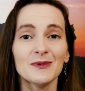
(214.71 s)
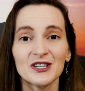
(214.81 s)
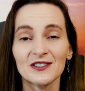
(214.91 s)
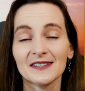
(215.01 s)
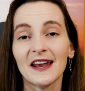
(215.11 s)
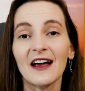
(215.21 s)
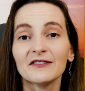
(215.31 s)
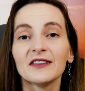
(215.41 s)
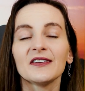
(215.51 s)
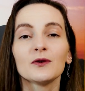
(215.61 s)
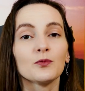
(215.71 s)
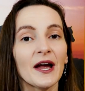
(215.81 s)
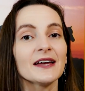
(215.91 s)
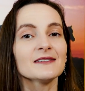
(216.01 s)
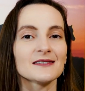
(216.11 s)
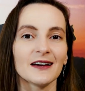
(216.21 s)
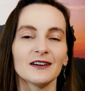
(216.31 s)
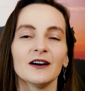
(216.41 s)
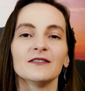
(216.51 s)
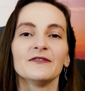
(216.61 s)
images and everything right inside
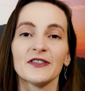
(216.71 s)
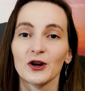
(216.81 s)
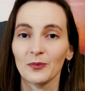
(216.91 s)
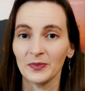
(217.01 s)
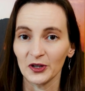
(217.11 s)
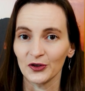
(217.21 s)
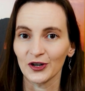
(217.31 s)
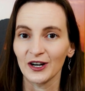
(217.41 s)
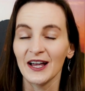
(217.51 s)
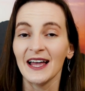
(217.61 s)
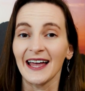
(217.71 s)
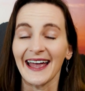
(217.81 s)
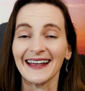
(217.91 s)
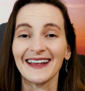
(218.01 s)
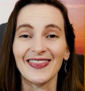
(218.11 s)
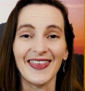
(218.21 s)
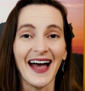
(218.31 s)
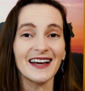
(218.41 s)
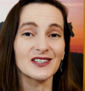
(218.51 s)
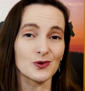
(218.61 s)
of their builder. And
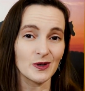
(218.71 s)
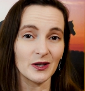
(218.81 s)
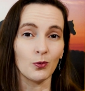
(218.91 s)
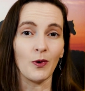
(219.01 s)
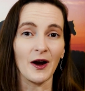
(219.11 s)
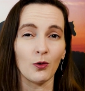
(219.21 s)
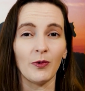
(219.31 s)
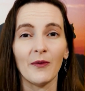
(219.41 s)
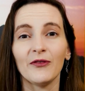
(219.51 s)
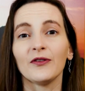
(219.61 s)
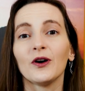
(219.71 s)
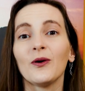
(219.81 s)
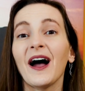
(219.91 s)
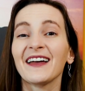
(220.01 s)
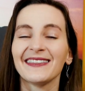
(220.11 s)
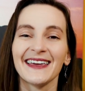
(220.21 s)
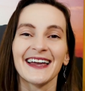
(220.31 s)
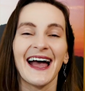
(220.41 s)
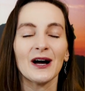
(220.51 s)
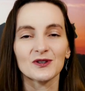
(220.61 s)
that is really where Webflow, I
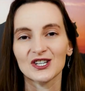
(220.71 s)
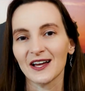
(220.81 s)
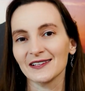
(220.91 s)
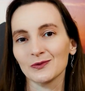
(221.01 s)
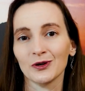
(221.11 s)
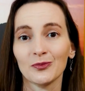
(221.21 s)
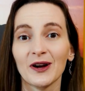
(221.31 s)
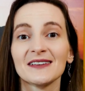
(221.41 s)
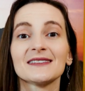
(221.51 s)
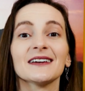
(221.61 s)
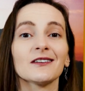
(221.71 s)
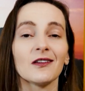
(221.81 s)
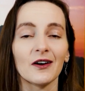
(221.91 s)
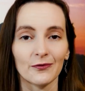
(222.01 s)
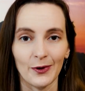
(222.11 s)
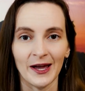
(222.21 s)
think, outshines WordPress in a lot of